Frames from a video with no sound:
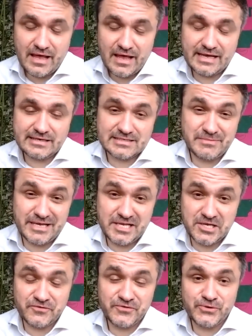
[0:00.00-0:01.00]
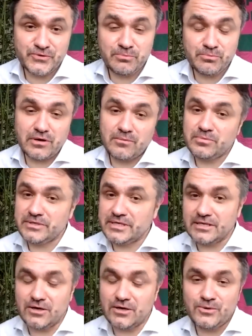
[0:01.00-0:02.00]
And as many of you probably
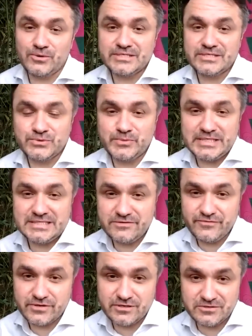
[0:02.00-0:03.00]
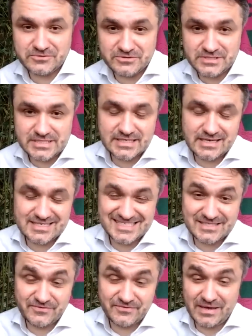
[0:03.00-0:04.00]
know, it would be difficult to
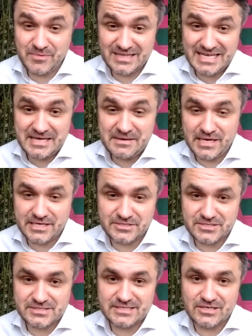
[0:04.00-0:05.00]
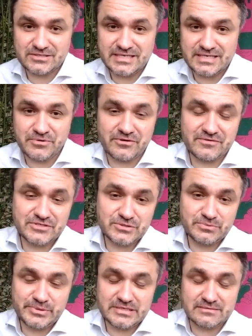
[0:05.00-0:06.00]
discuss family matters in contemporary
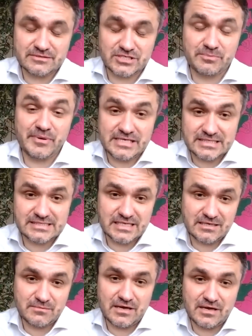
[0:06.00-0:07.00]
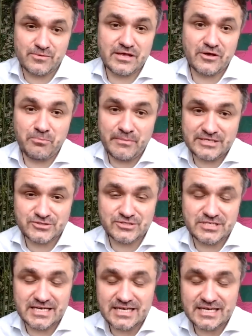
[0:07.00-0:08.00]
Japanese cinema without
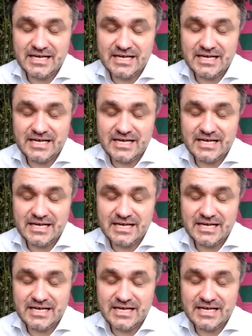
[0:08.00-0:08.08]
mentioning